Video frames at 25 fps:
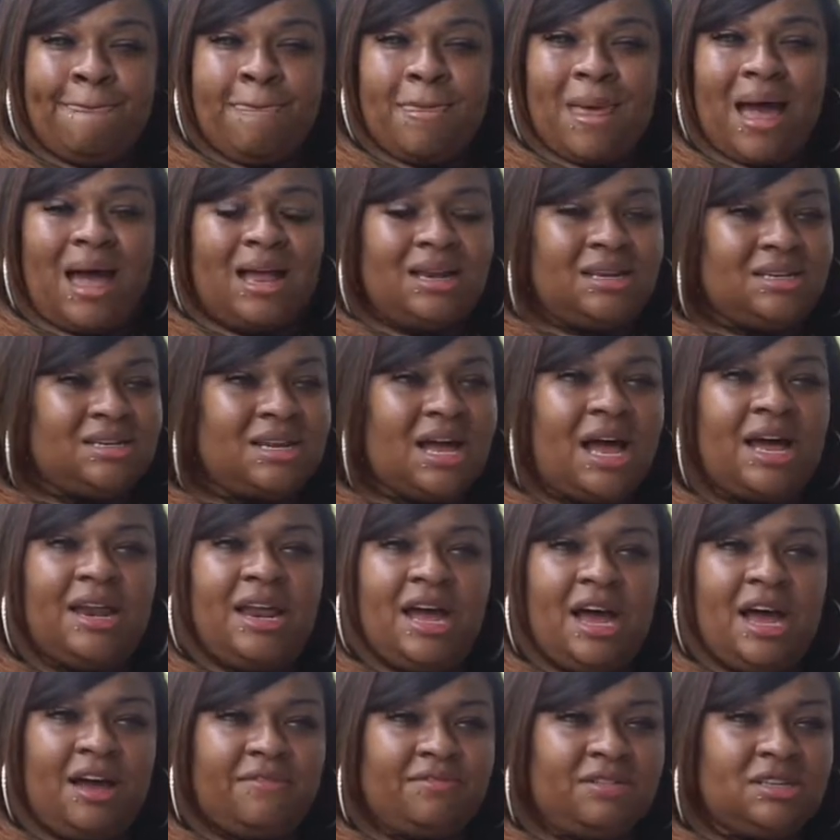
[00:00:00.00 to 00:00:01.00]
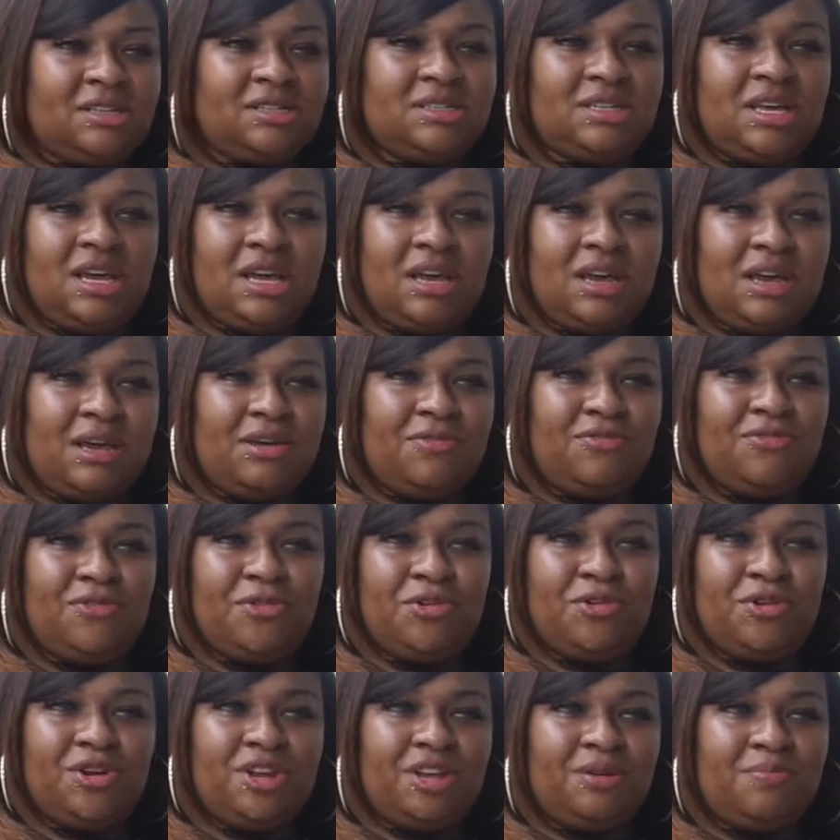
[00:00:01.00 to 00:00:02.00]
I'd have to say
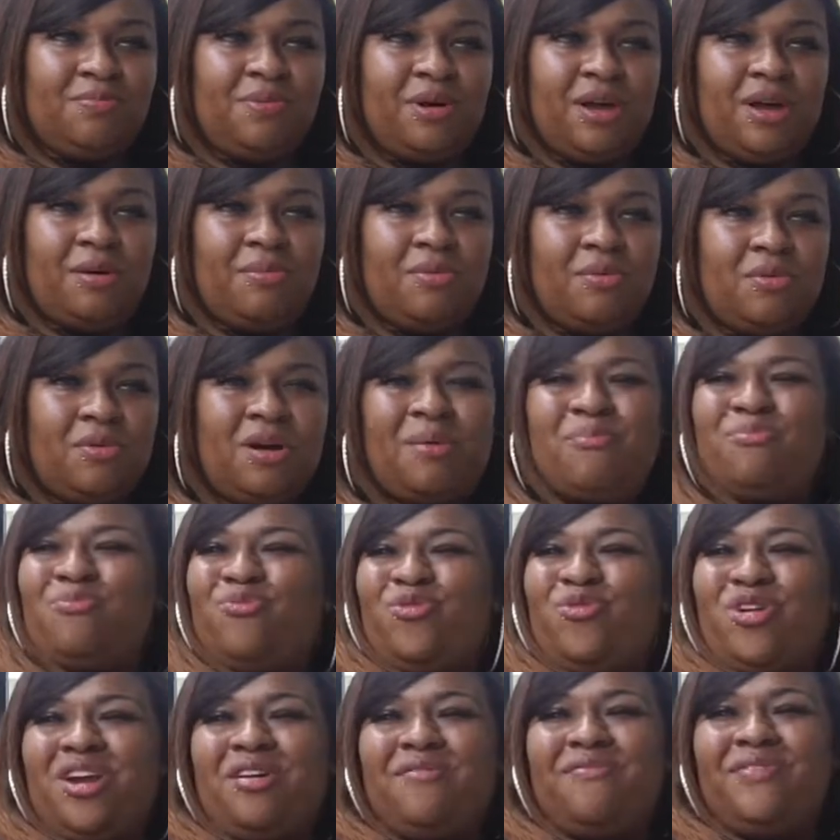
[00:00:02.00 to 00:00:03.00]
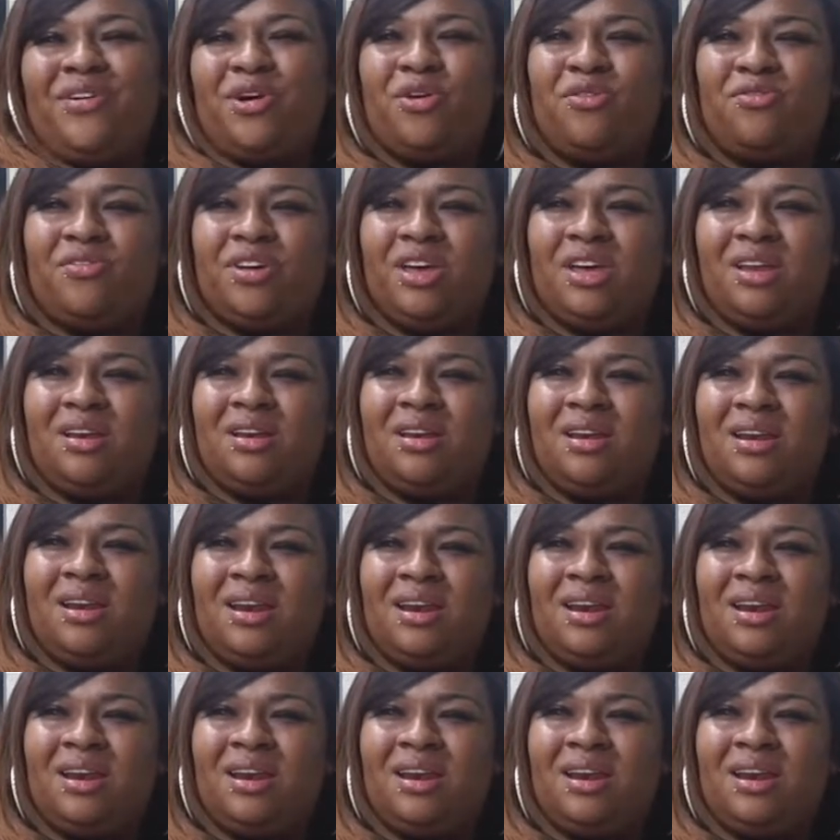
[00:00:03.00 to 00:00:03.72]
Fruity Pebble. I mean, Red Velvet.